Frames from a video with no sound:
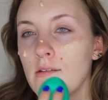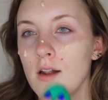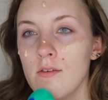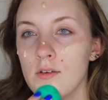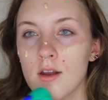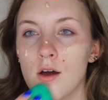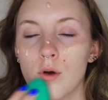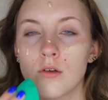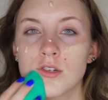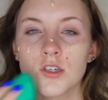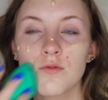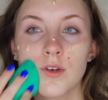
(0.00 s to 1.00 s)
I don't even know, it
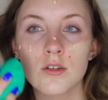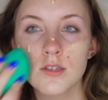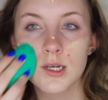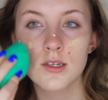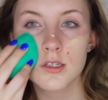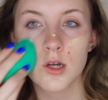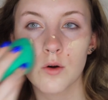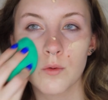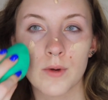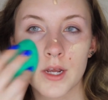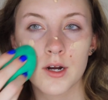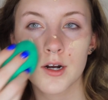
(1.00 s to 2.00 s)
just feels, like, so
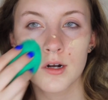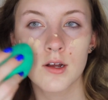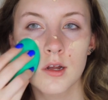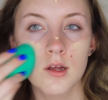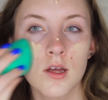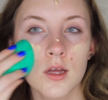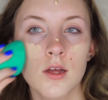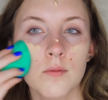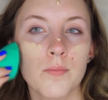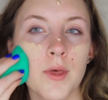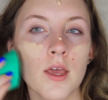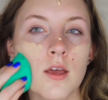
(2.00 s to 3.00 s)
weird
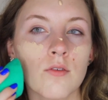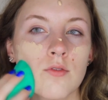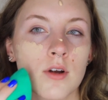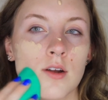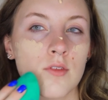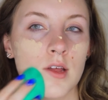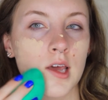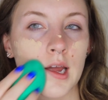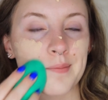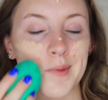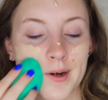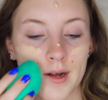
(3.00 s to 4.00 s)
being in front of the
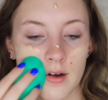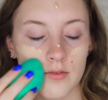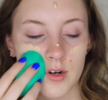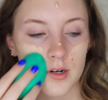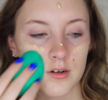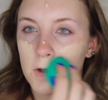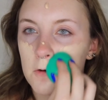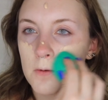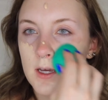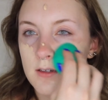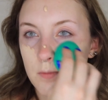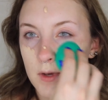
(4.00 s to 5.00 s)
camera after two
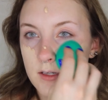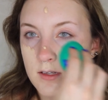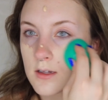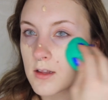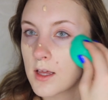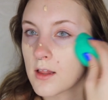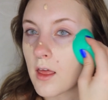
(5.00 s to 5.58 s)
weeks, basically.